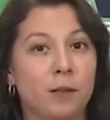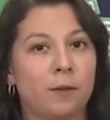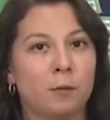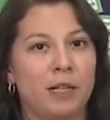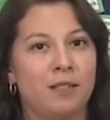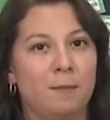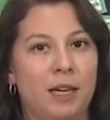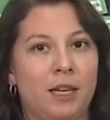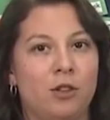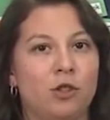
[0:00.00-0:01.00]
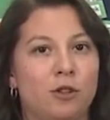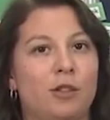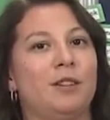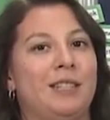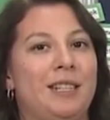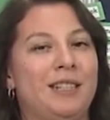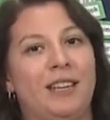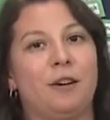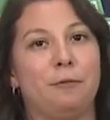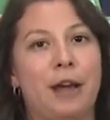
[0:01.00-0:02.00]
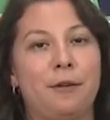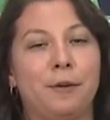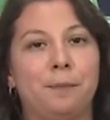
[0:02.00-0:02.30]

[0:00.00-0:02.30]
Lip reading: different ways of making sure their seeds get around.